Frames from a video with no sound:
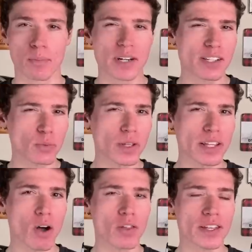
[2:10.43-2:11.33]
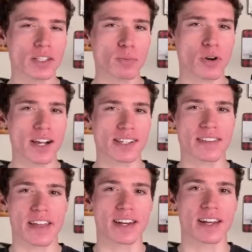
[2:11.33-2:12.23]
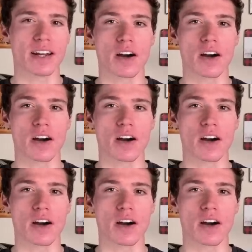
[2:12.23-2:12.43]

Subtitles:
But is it really all that surprising that an